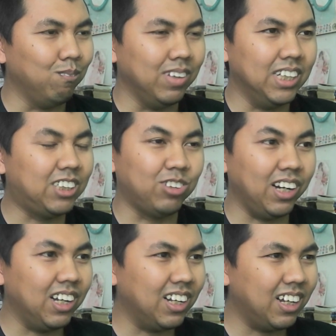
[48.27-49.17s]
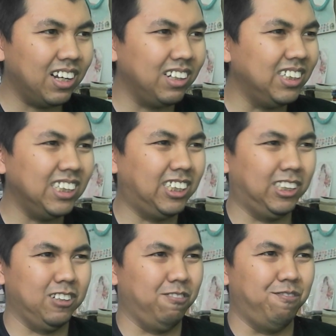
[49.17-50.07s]
this trailer,
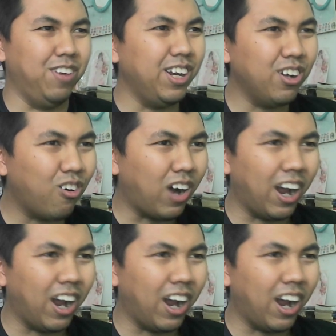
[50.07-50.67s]
this video.